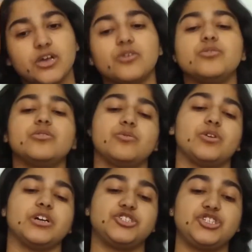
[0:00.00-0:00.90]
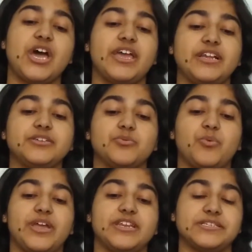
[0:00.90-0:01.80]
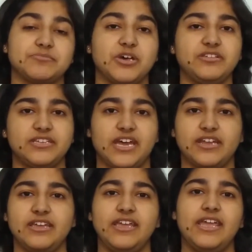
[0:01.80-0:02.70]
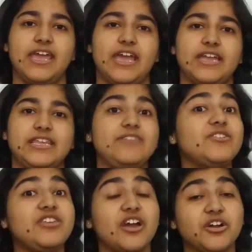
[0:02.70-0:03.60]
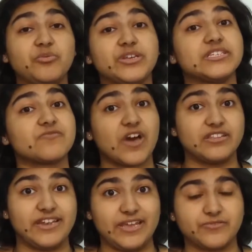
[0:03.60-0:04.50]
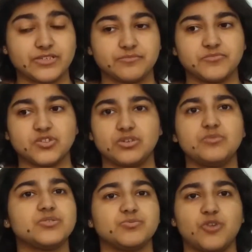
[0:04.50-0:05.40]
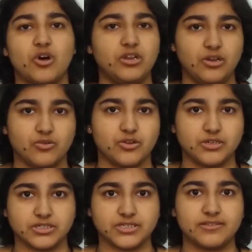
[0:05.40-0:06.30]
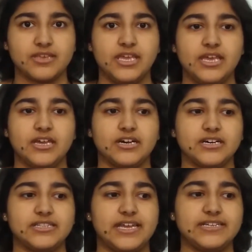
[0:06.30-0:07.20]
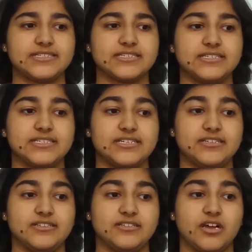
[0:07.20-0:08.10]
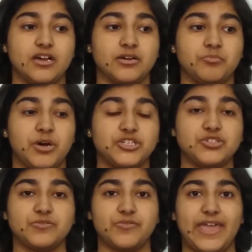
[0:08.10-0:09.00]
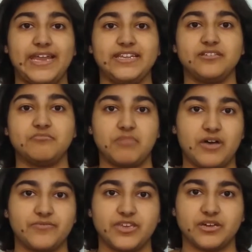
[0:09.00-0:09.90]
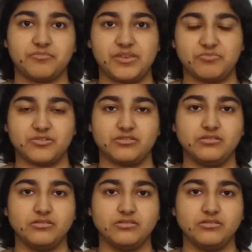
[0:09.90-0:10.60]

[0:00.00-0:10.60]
a child when his mother died, and even younger when his father left him. So he was all alone on Earth. That is until a bunch of alien mafia people